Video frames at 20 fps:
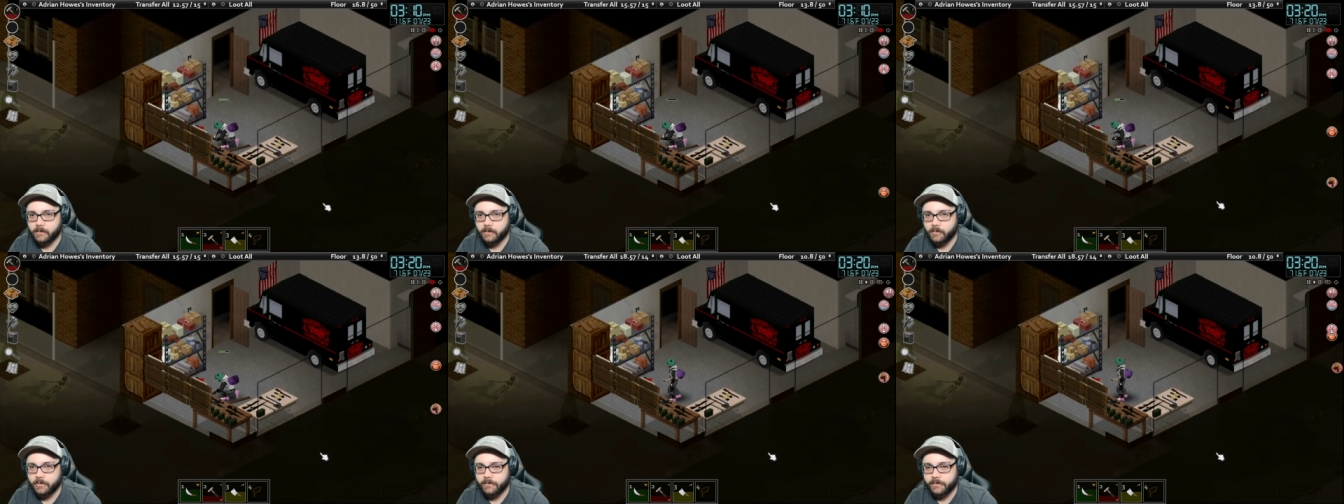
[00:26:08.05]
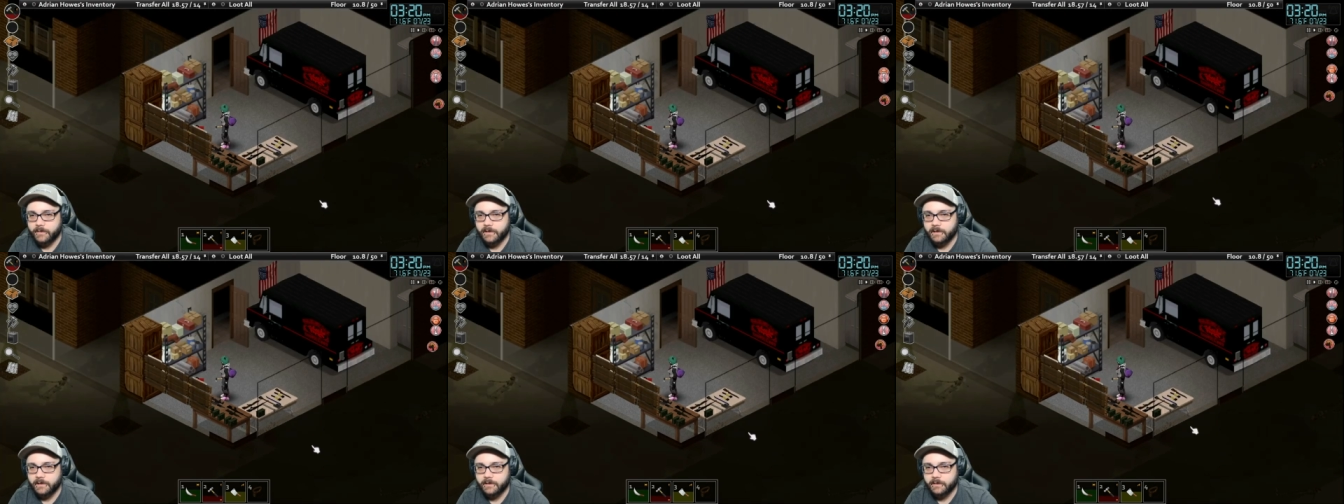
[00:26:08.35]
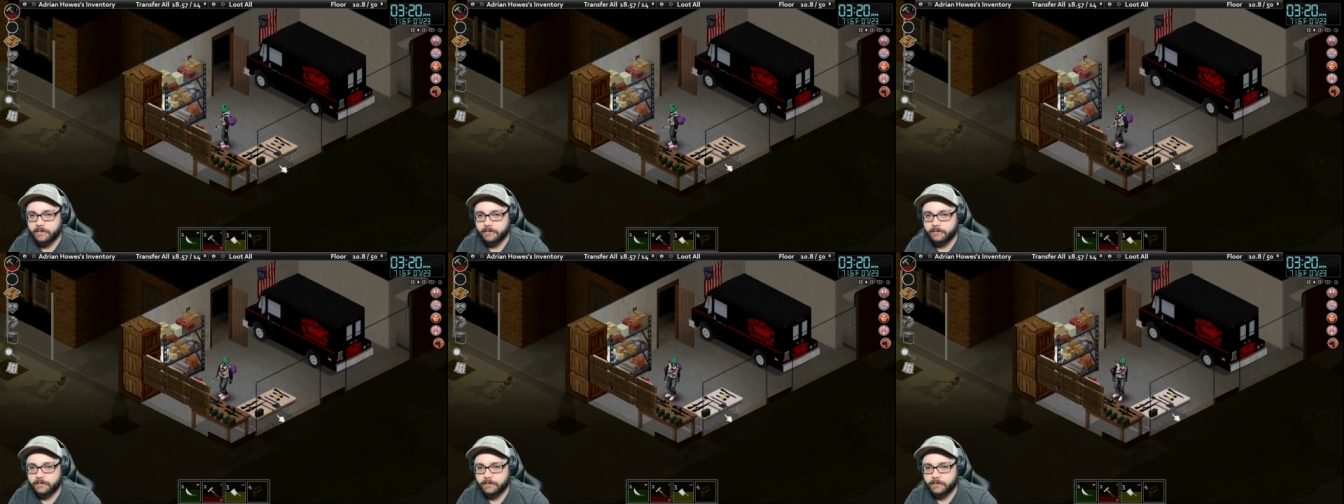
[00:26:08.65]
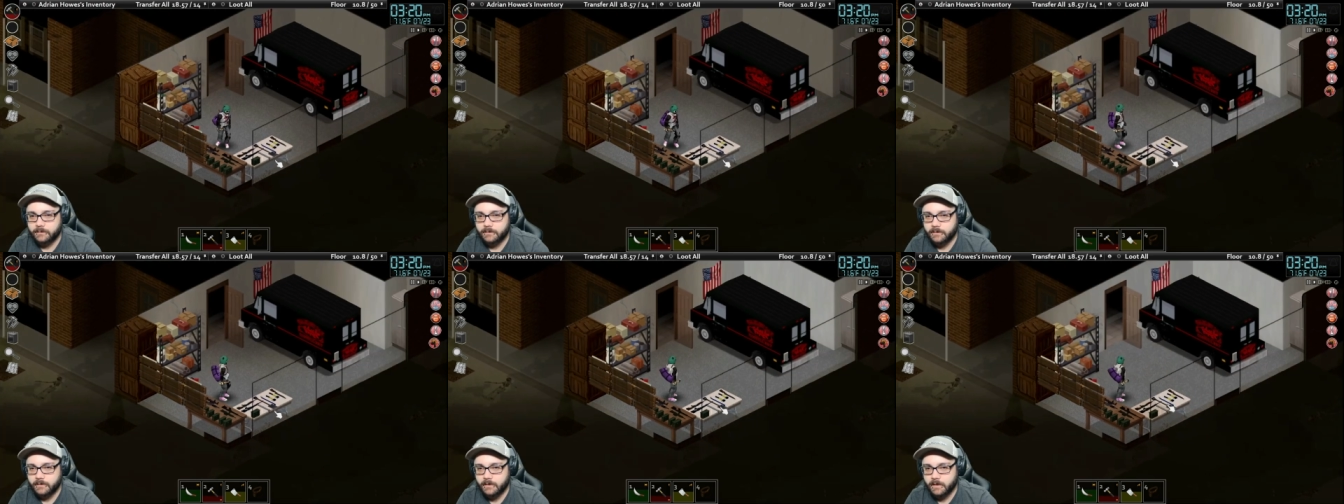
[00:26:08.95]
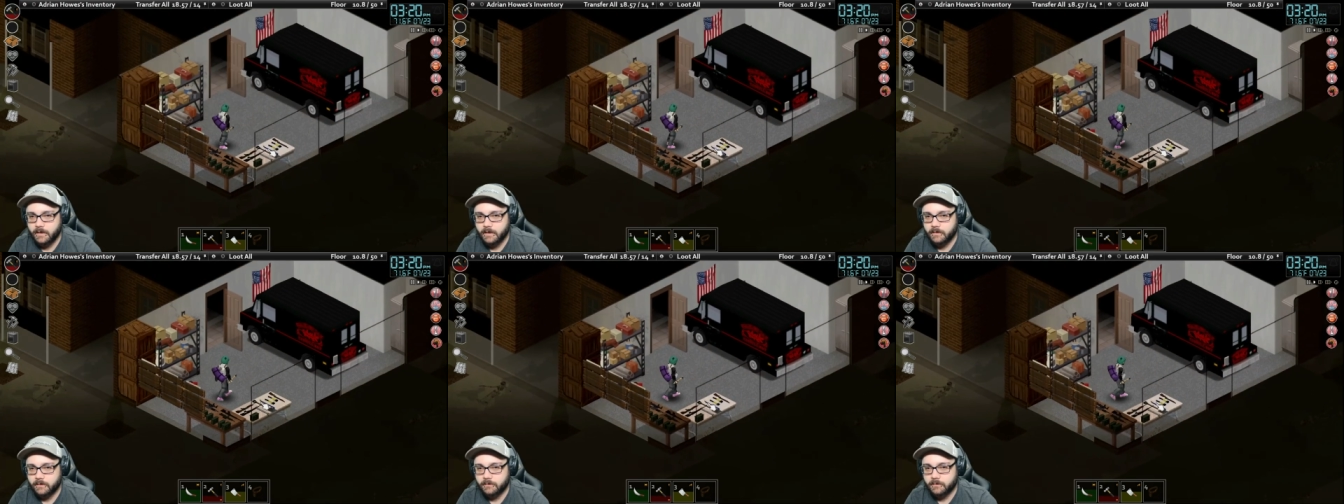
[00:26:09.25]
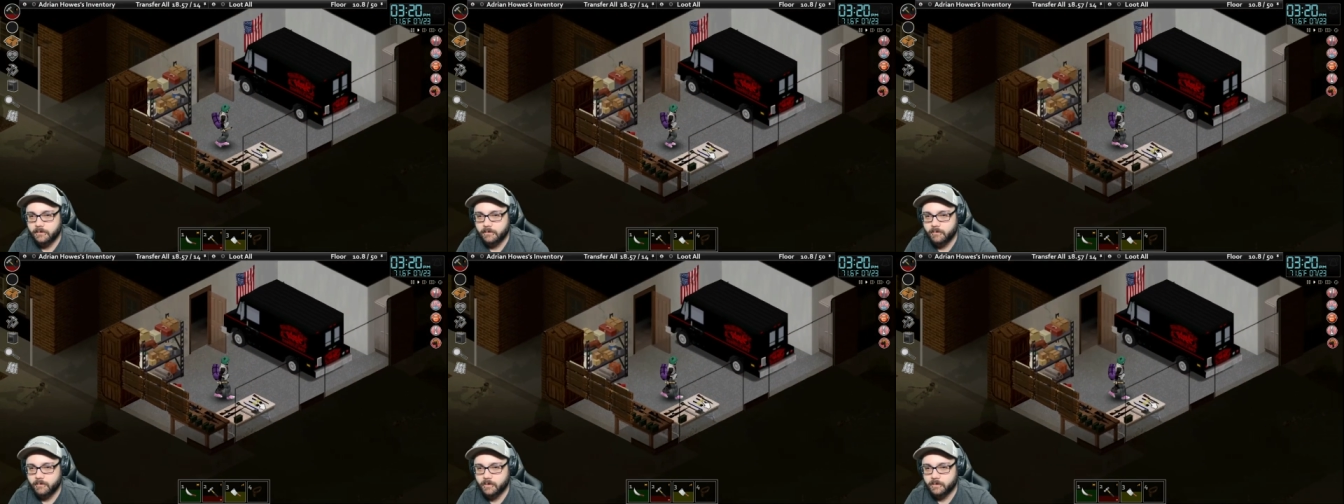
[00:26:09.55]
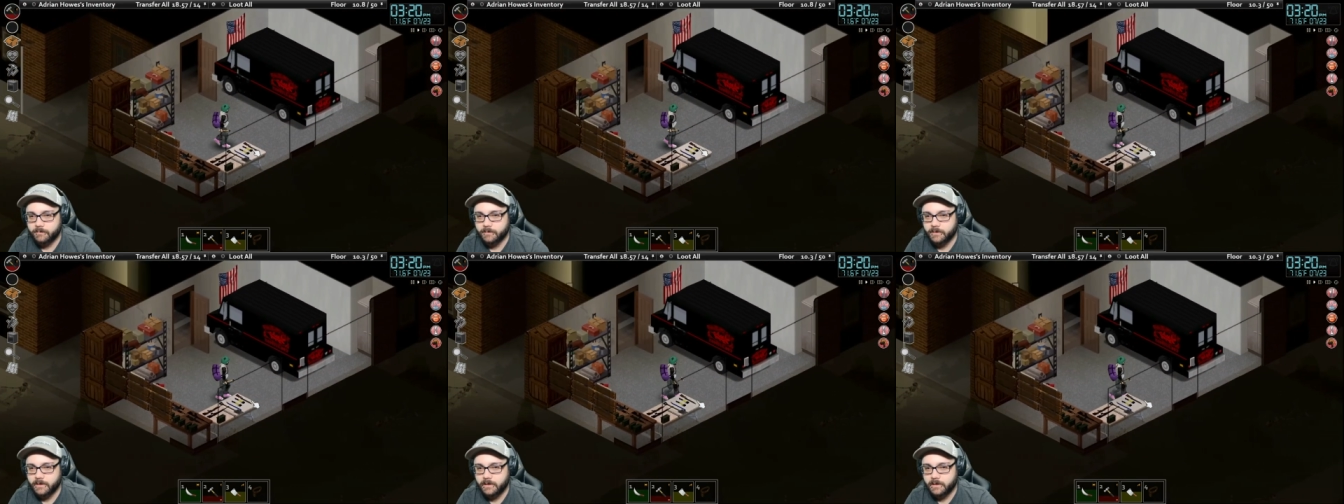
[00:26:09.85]
won't need it. Okay, three more
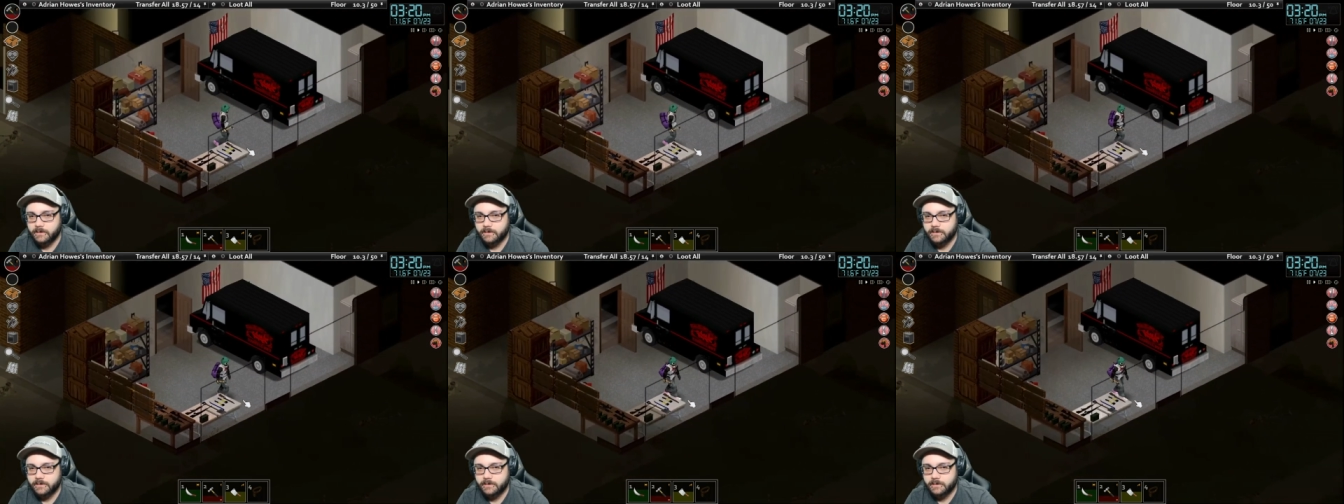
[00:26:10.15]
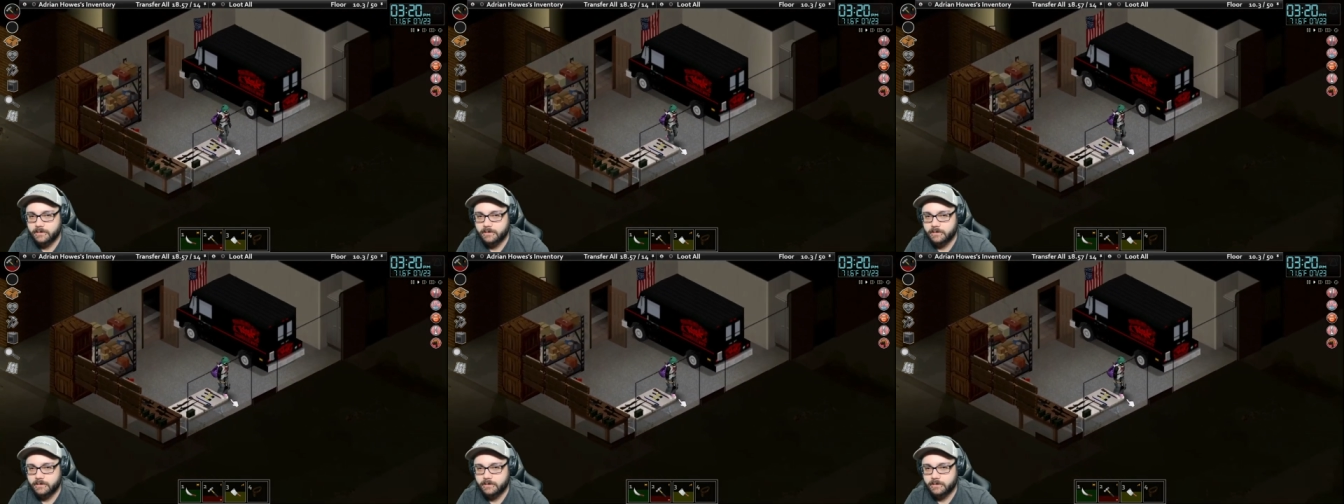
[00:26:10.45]
planks.